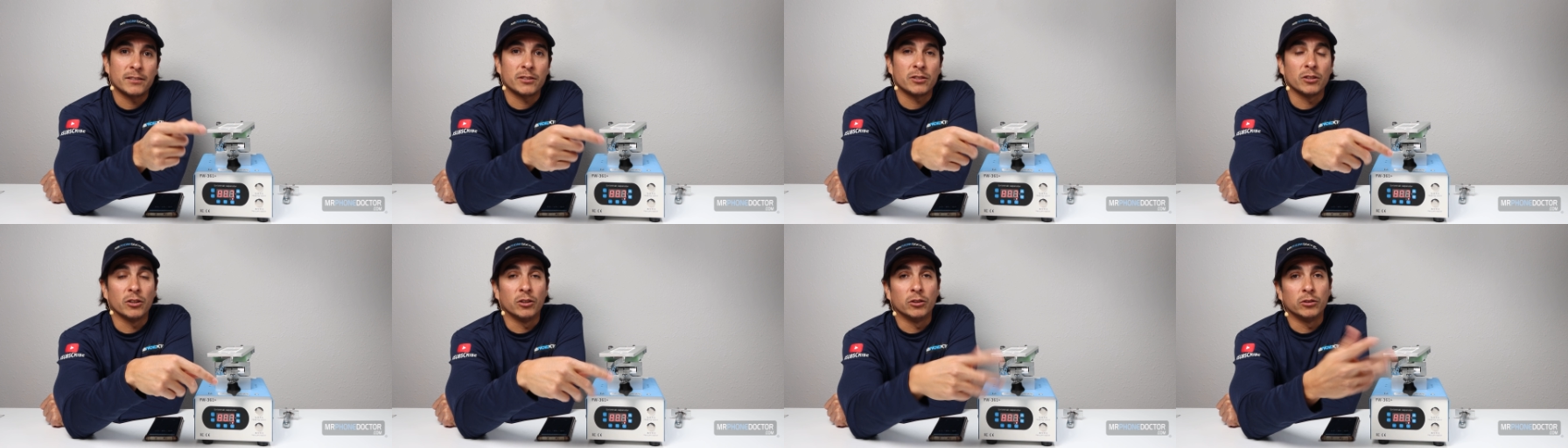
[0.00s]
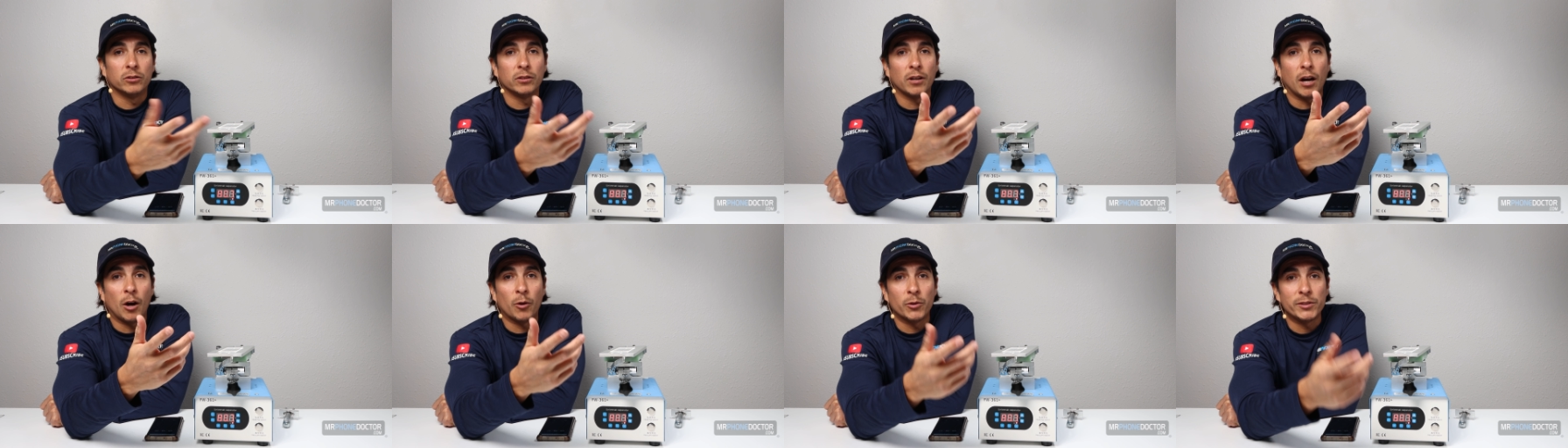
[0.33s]

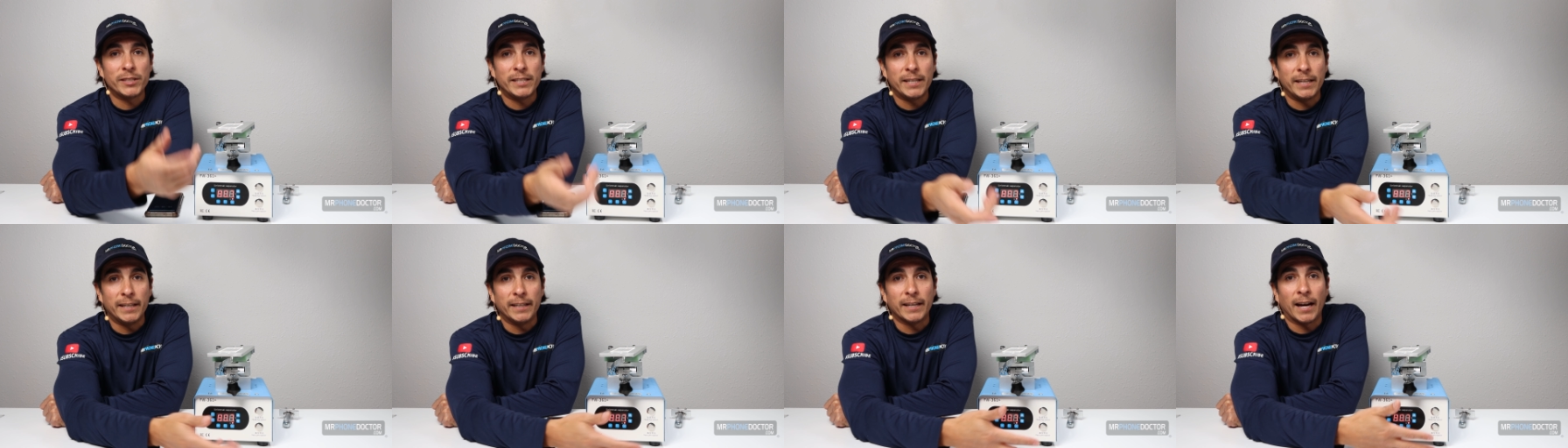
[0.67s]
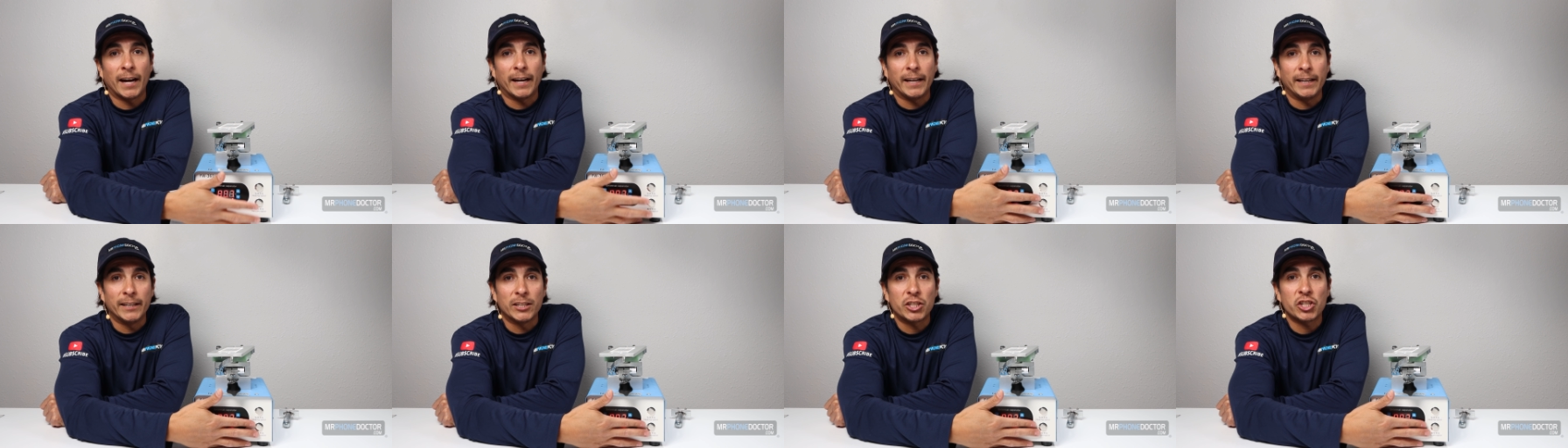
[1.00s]
So I was hit,
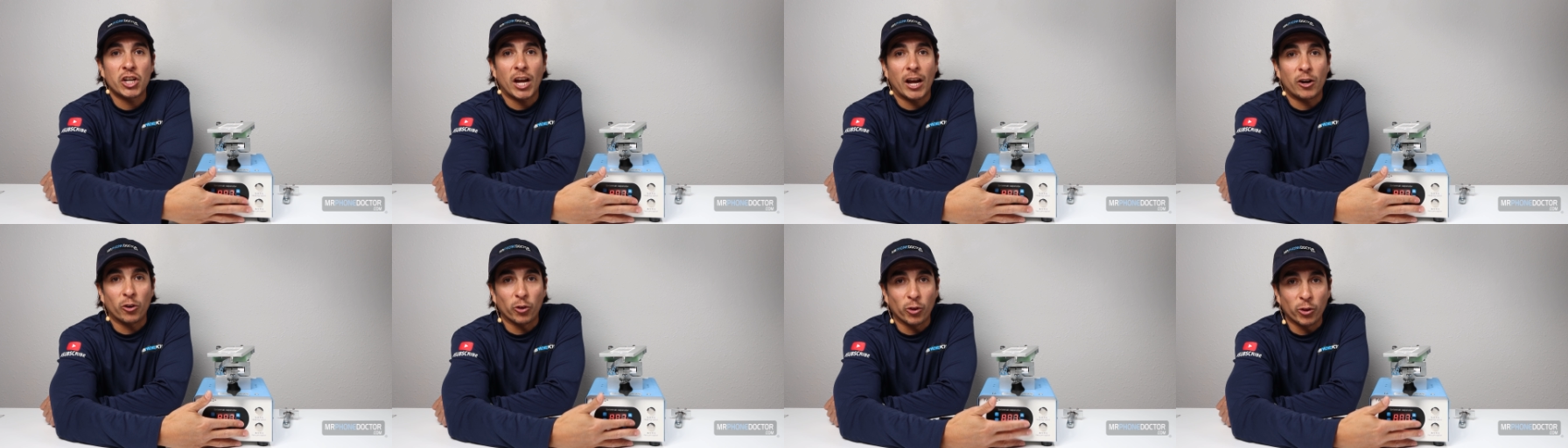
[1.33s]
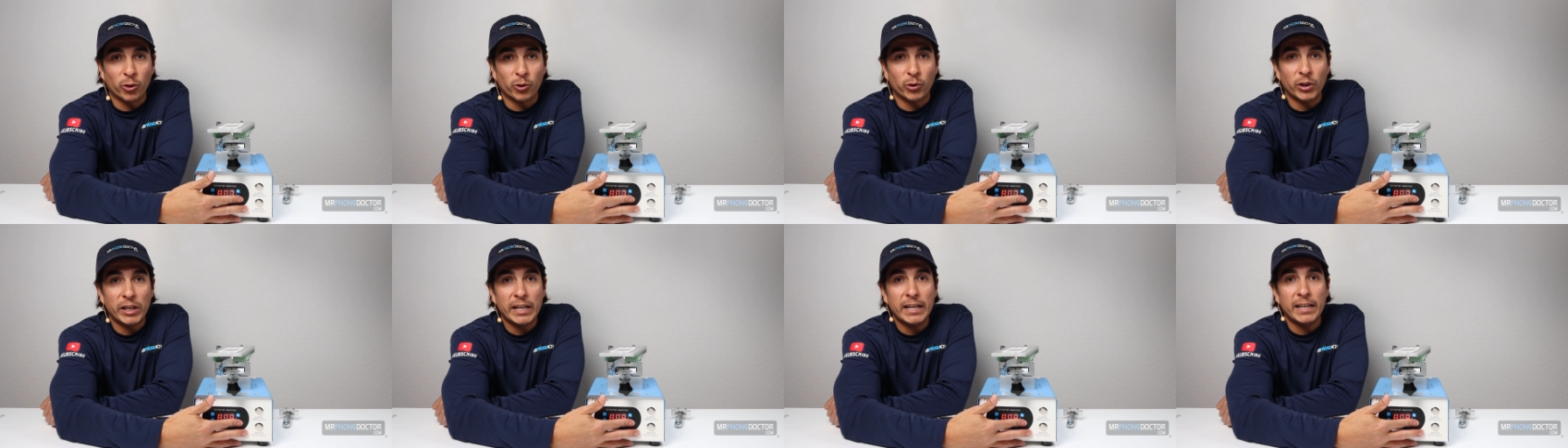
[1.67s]
I hit channel
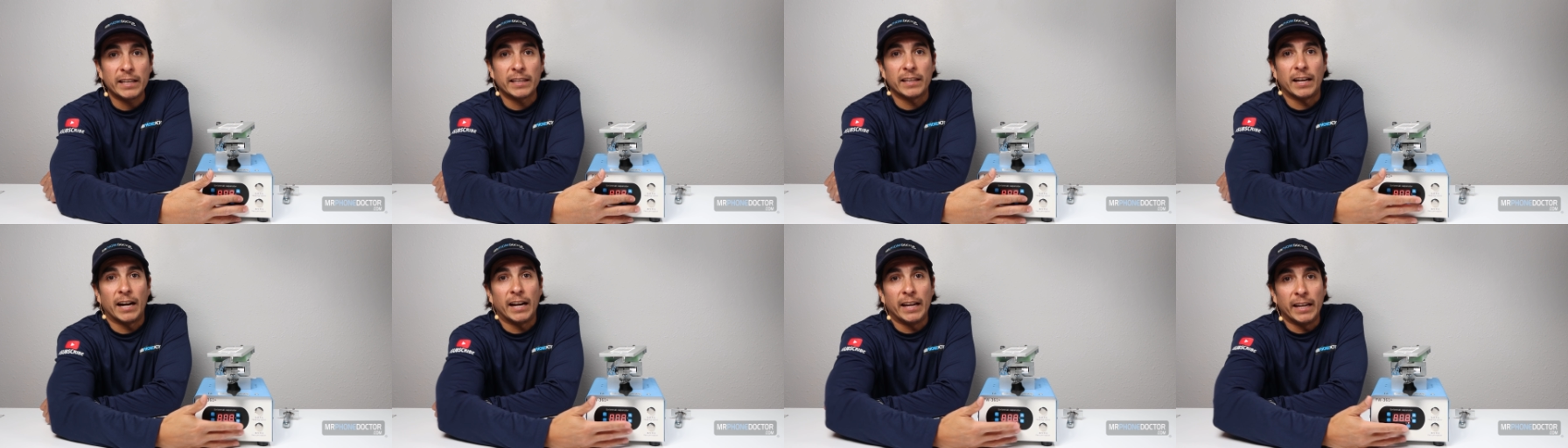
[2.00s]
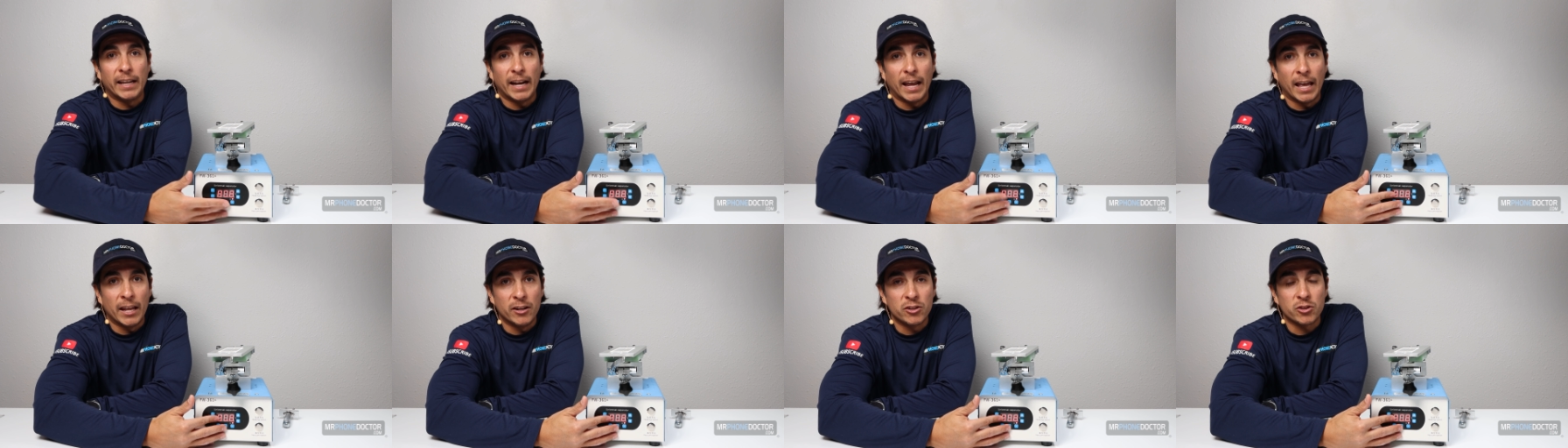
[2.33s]
three and then I
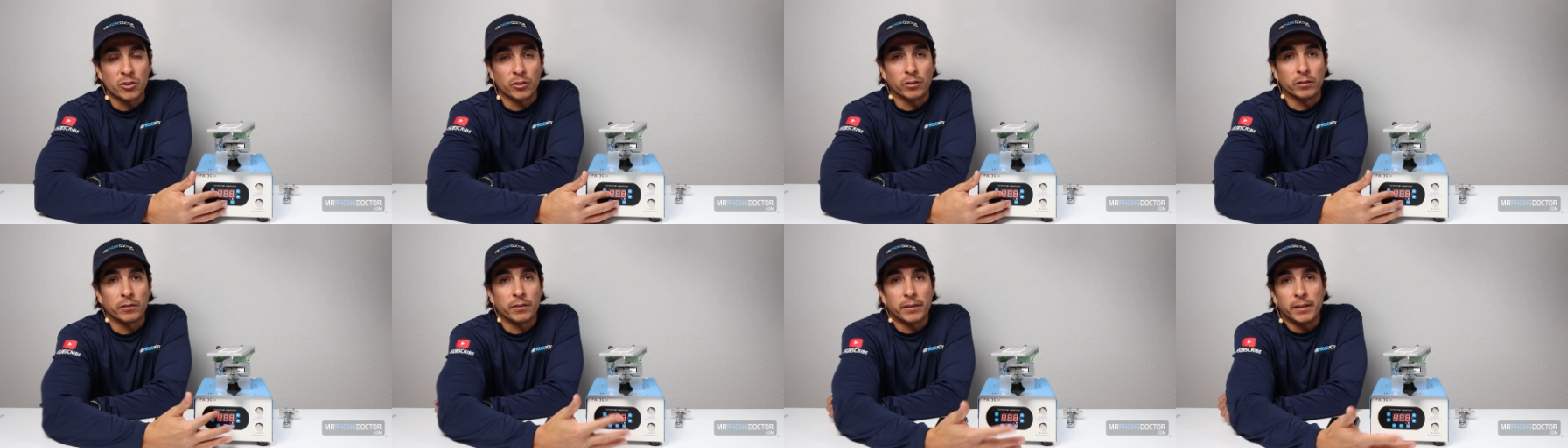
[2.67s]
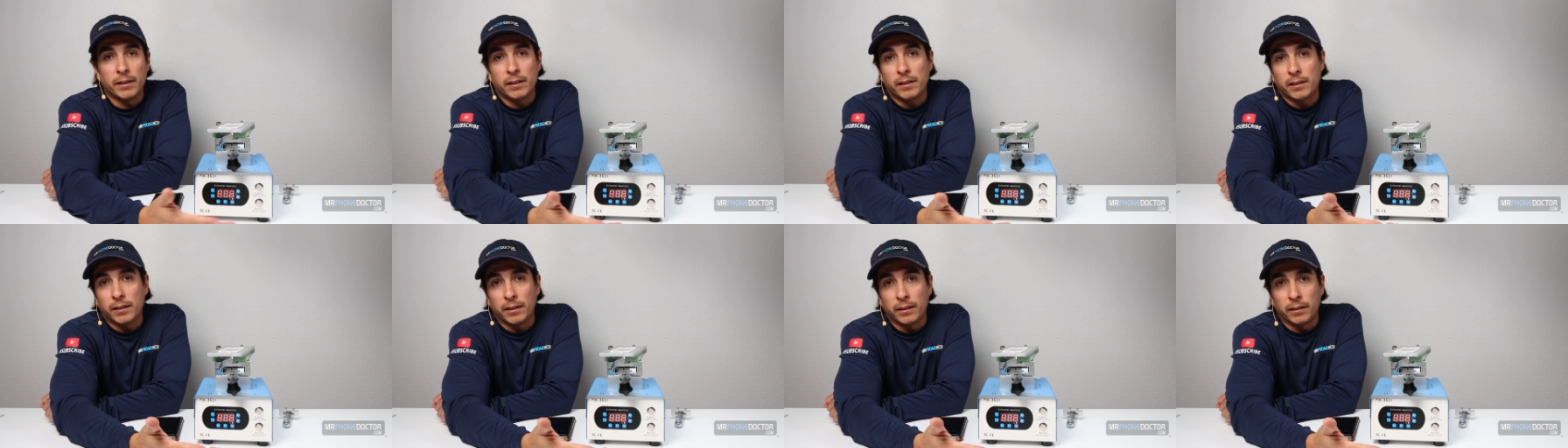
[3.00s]
hit enter
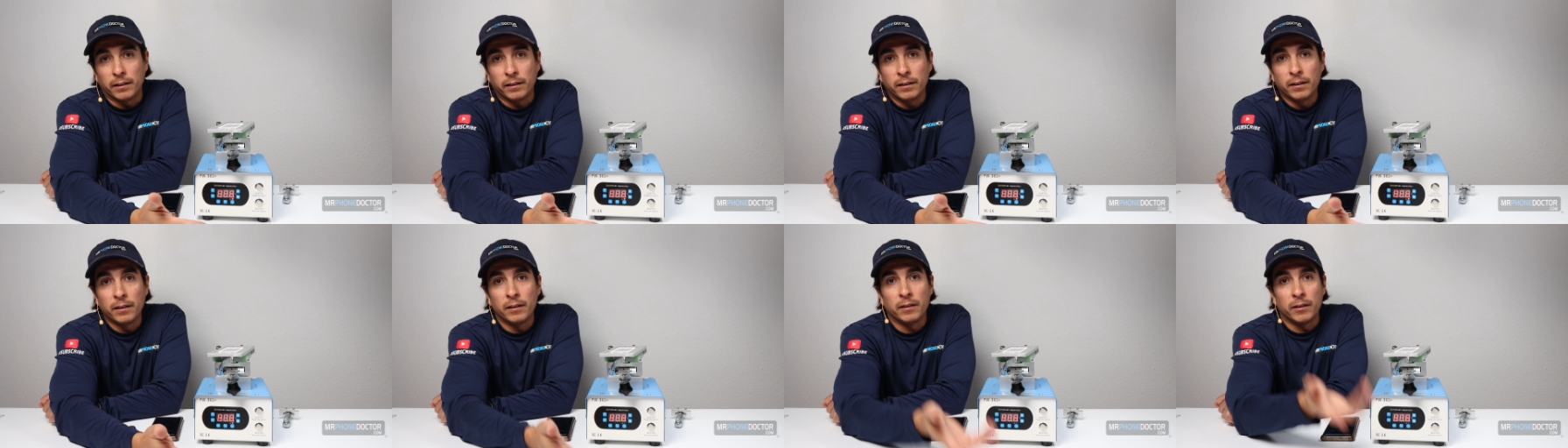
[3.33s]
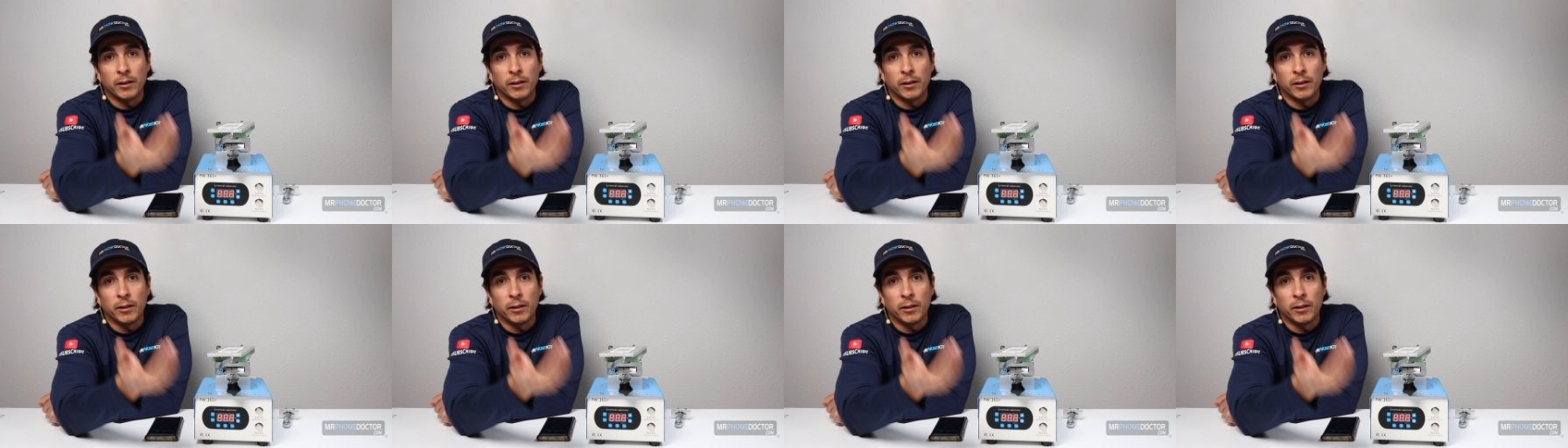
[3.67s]
thinking